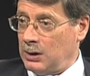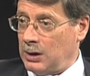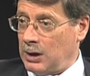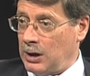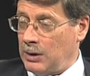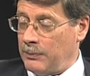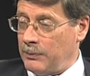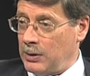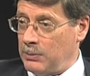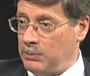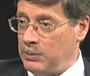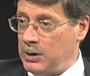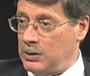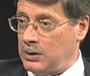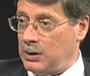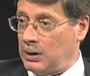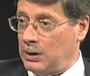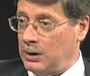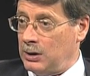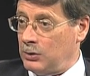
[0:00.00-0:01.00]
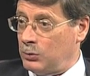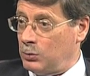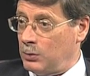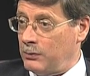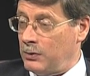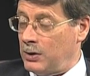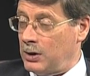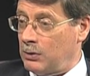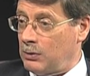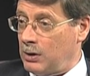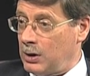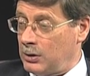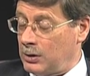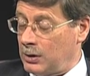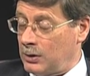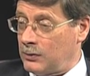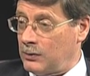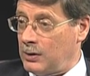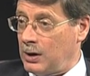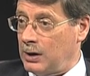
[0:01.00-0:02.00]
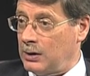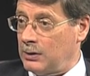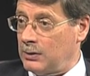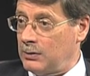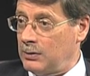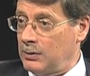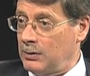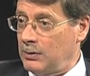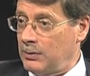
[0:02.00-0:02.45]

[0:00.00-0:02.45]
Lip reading: immediately and to a very great extent.